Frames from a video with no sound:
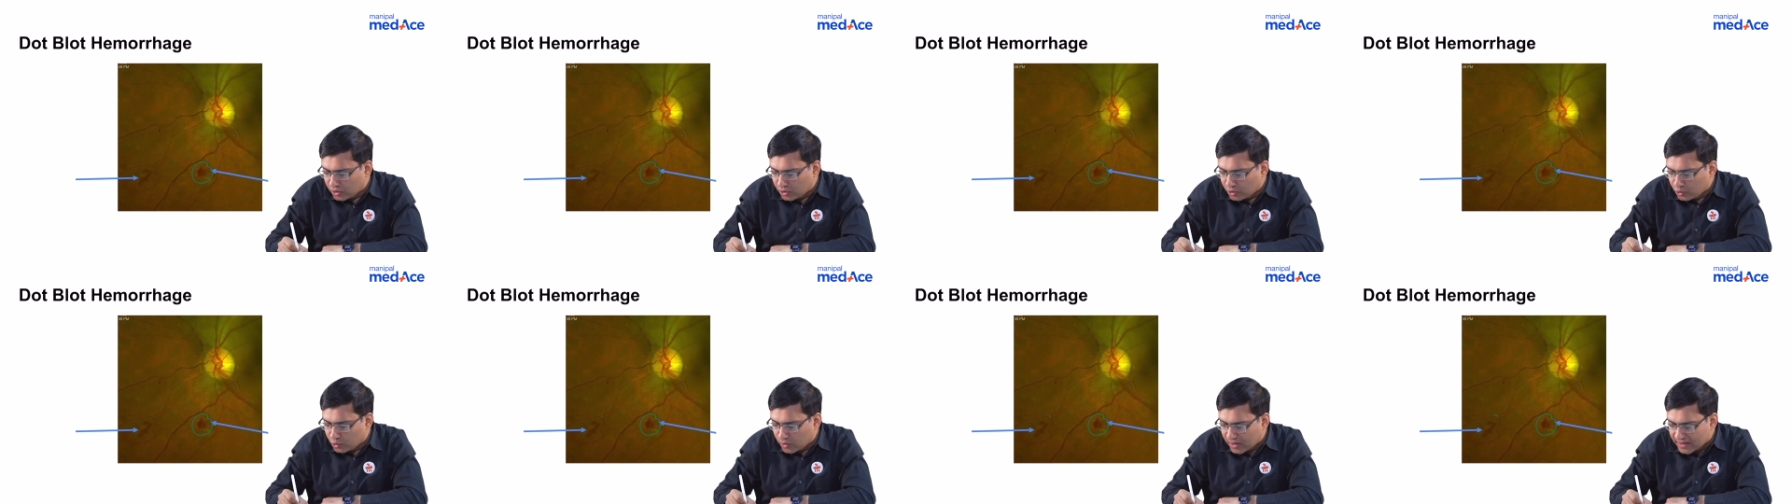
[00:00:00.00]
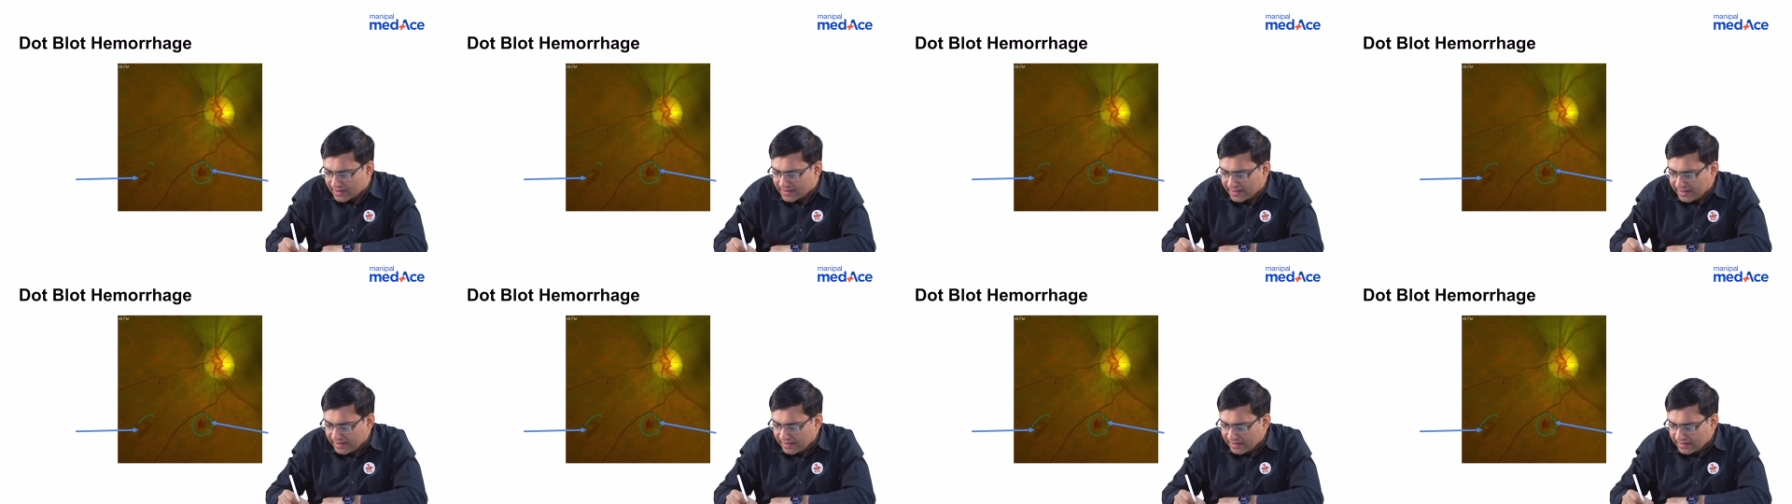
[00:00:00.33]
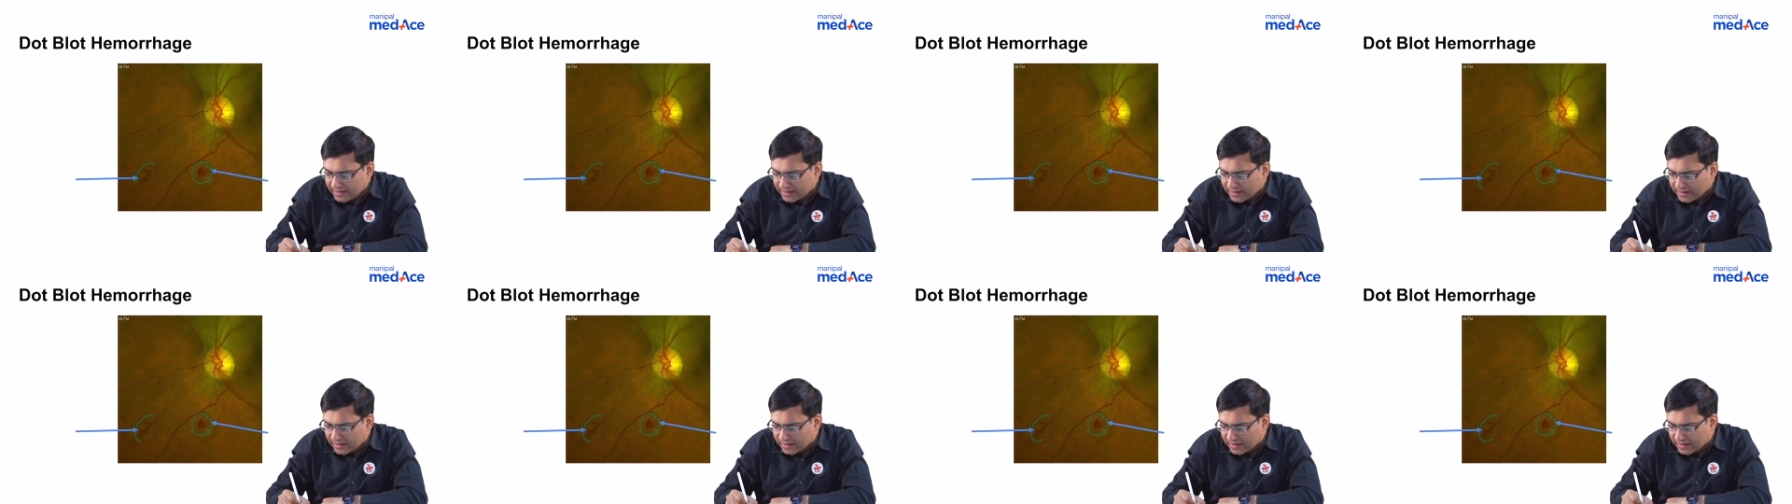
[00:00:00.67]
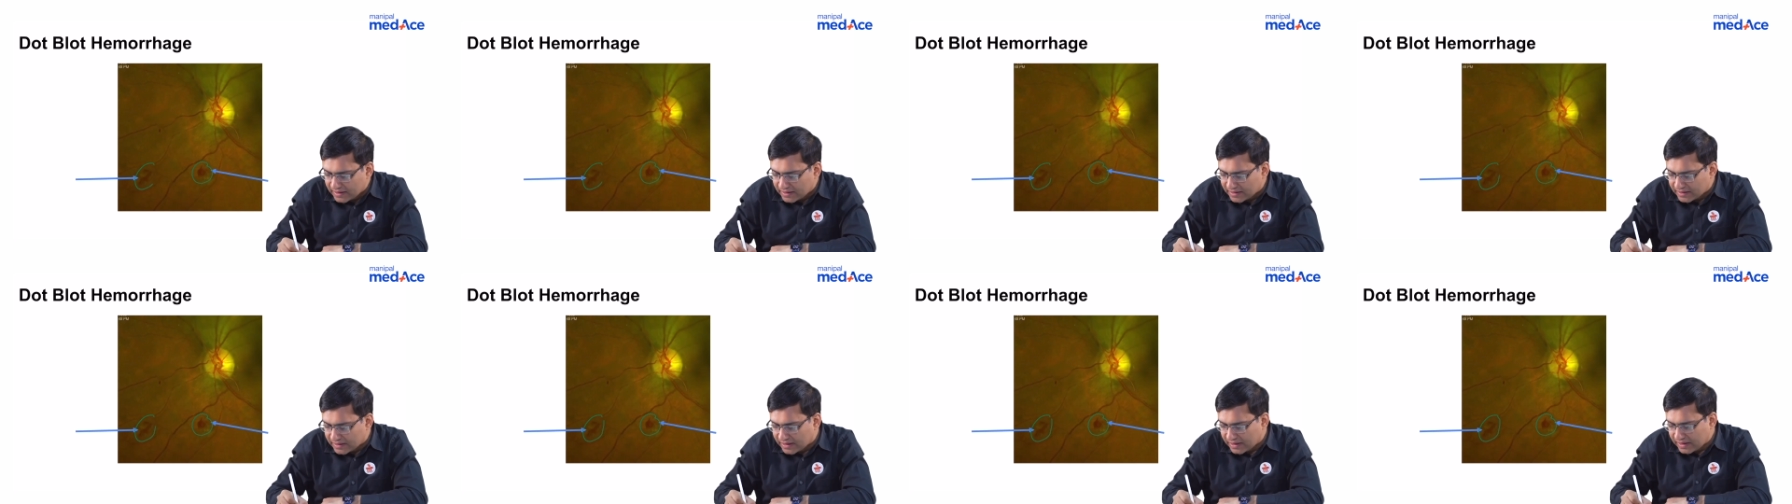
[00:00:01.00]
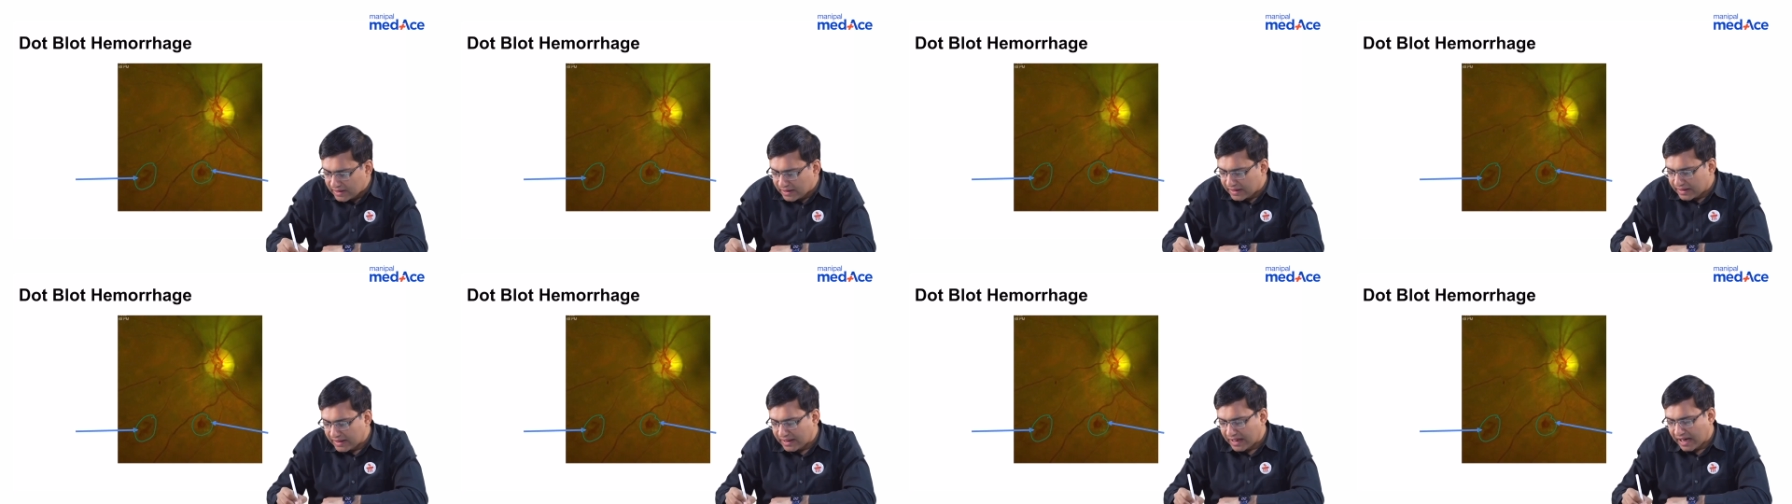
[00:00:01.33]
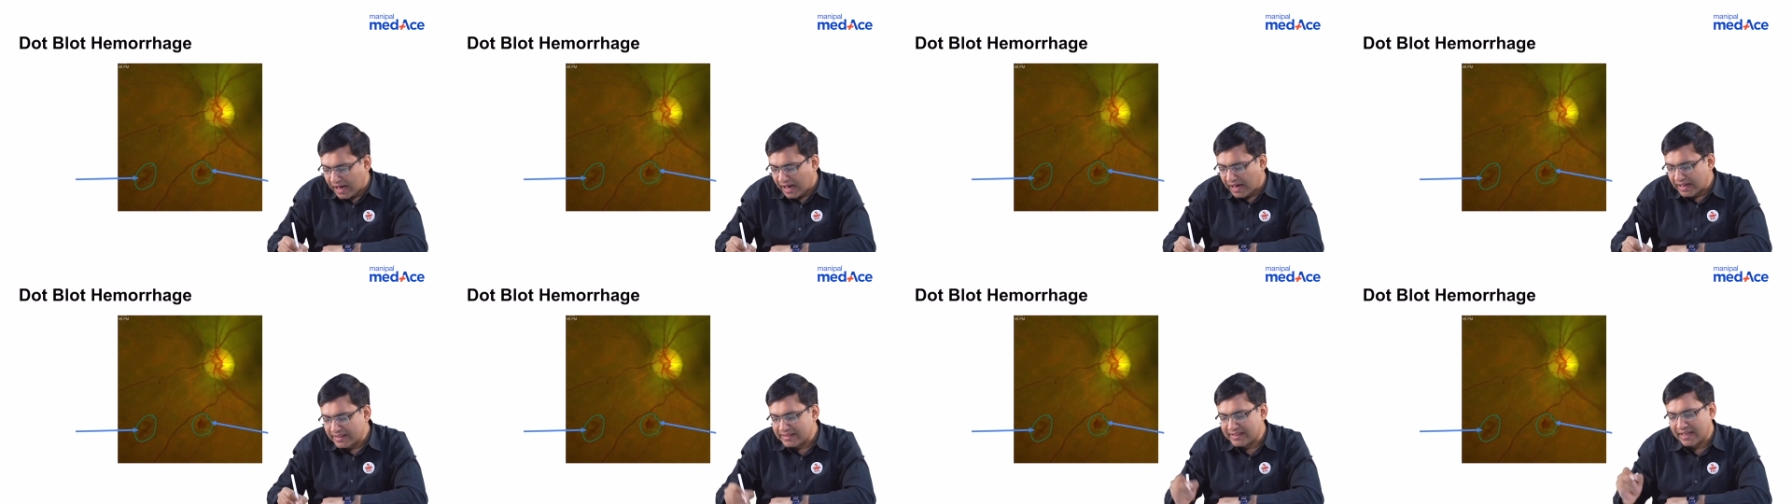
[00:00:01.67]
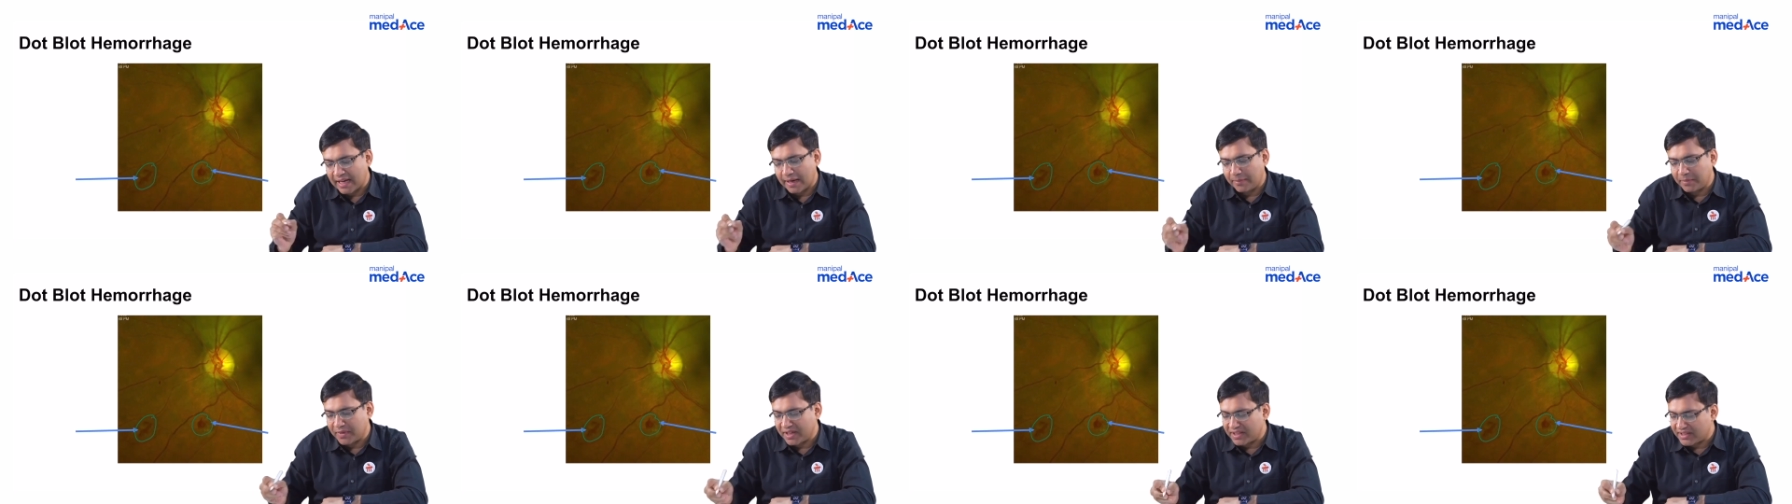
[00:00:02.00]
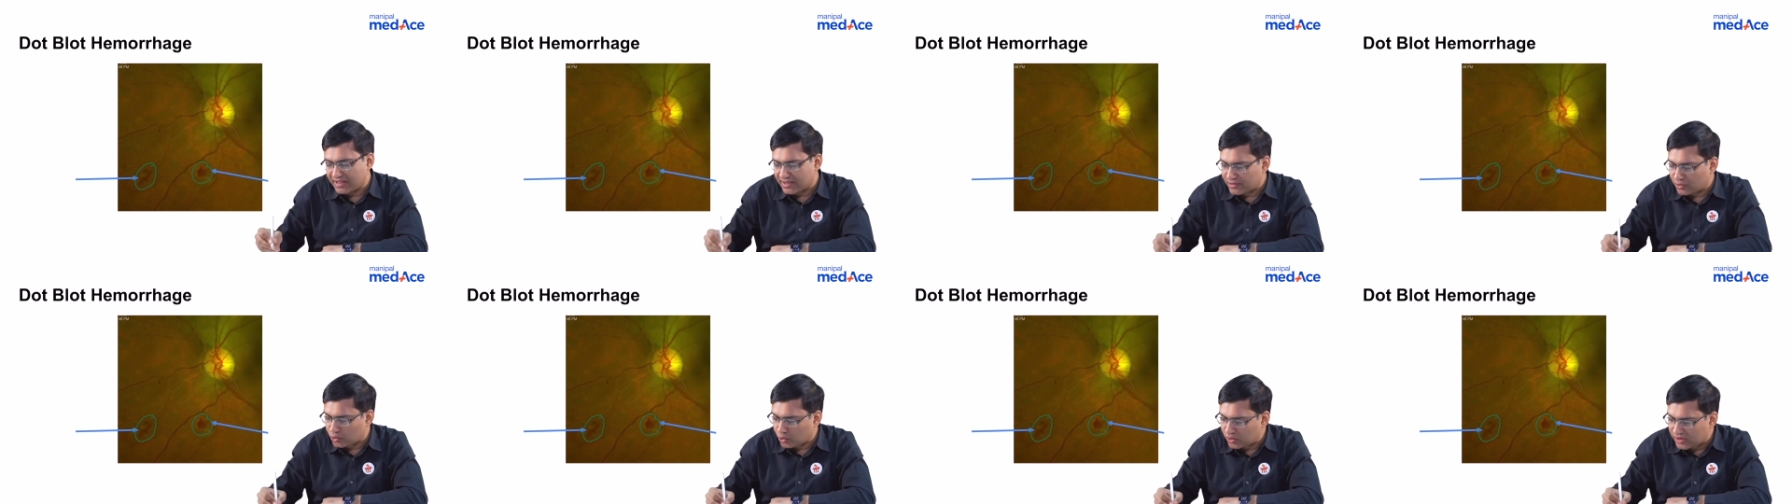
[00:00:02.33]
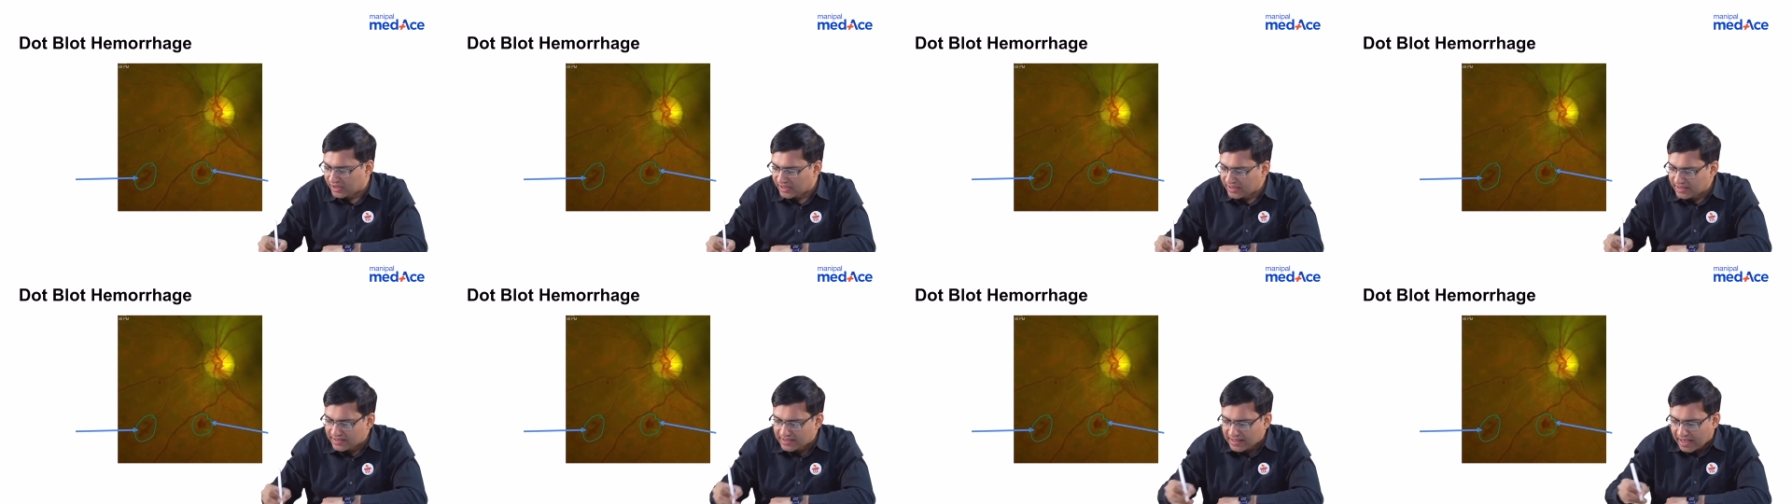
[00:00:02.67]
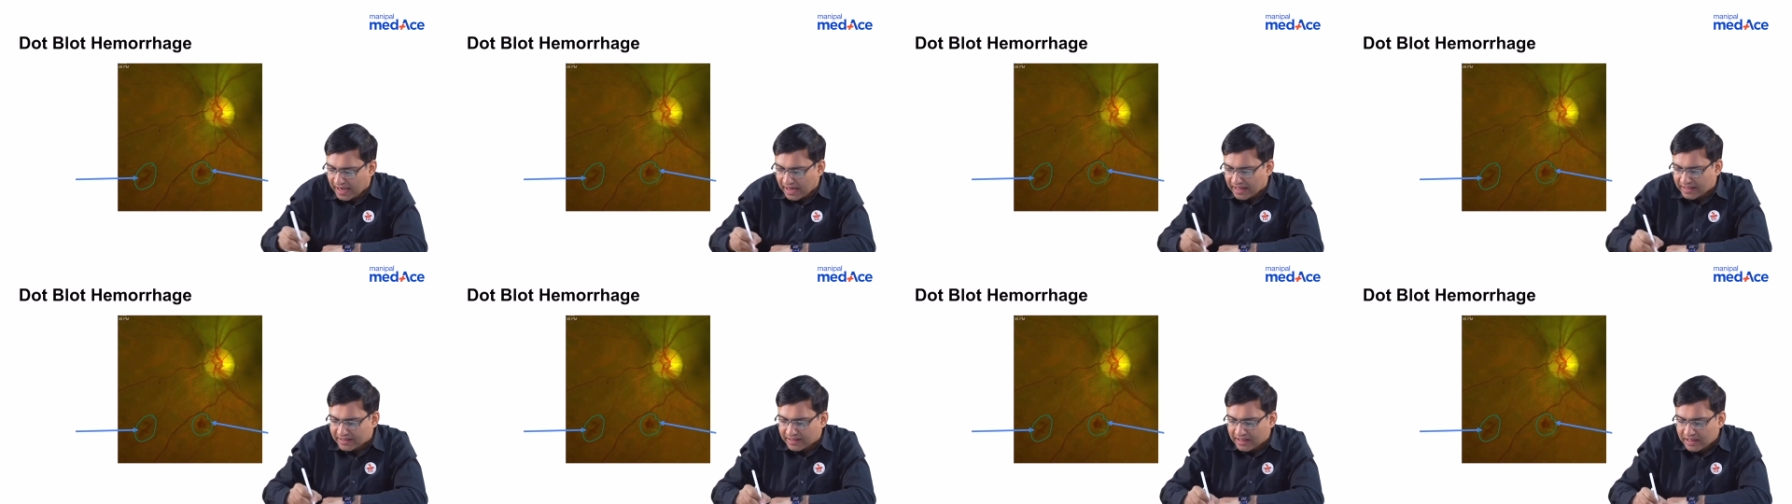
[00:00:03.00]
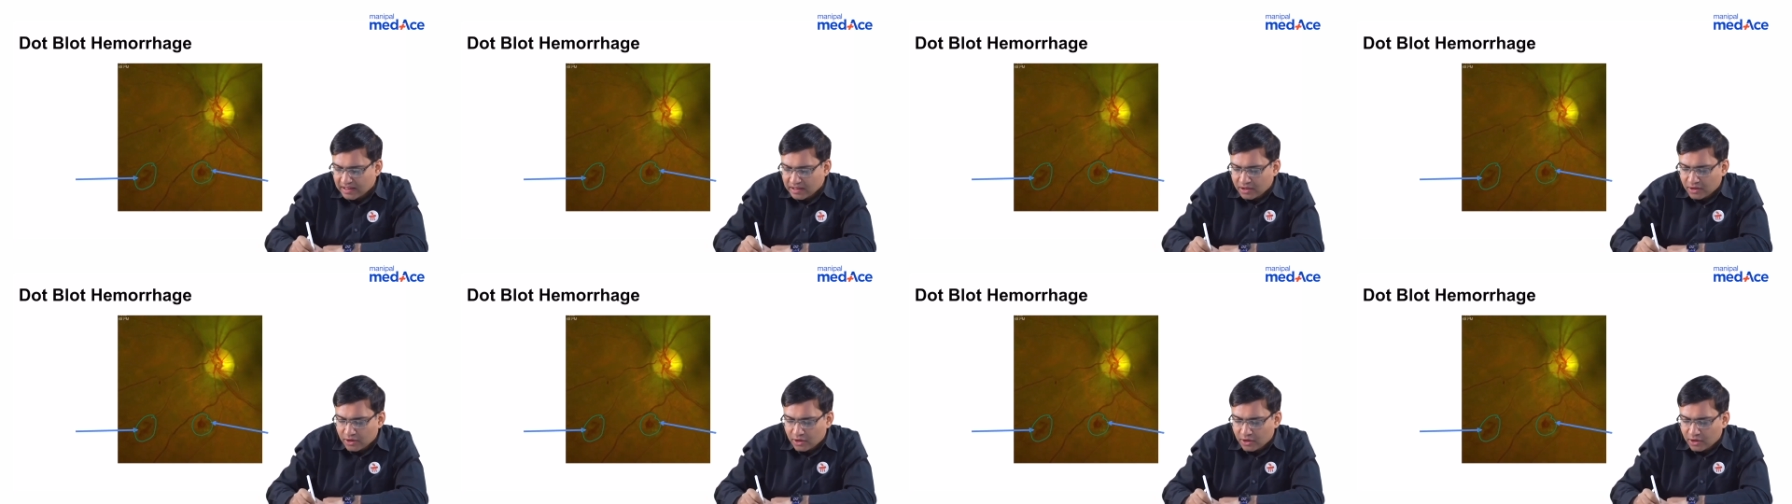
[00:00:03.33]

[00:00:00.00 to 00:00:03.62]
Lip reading: you are seeing the large hemorrhages. So these are the